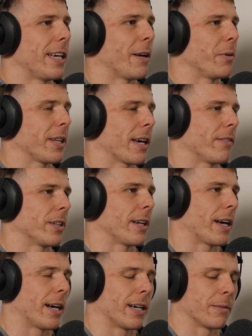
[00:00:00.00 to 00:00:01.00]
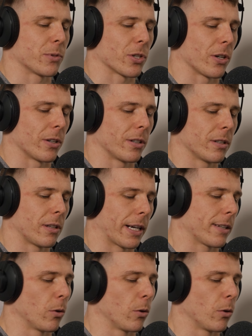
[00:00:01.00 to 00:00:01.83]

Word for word: Yeah, with Kevin. Um, so like,